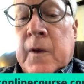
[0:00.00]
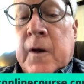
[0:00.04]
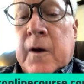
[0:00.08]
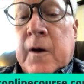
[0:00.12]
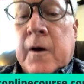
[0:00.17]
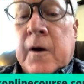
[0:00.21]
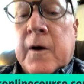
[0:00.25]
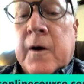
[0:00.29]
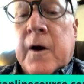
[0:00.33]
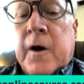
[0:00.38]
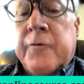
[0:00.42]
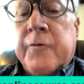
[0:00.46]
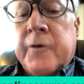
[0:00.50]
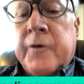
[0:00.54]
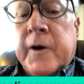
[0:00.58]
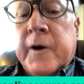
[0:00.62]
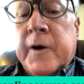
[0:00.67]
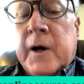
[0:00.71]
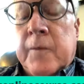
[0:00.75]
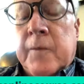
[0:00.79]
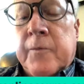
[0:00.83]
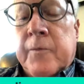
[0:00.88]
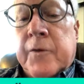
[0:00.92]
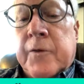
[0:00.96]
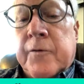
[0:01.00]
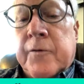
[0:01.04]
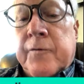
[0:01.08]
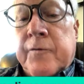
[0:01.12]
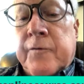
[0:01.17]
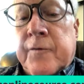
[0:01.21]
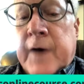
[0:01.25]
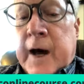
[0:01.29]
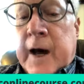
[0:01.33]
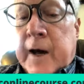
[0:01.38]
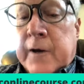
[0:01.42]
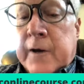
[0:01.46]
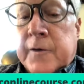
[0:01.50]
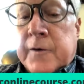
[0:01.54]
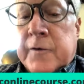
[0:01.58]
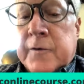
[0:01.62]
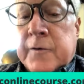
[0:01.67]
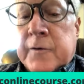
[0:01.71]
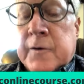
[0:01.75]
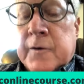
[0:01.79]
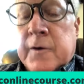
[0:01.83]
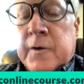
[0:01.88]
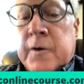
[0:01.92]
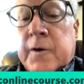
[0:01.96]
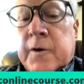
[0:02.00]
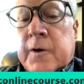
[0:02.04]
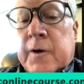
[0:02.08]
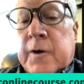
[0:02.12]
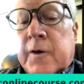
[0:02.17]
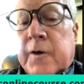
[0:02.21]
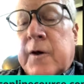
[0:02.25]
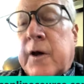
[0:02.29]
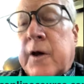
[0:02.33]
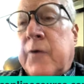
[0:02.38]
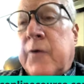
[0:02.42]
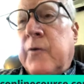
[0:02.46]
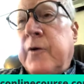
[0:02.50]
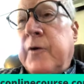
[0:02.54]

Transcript: covering up the fact that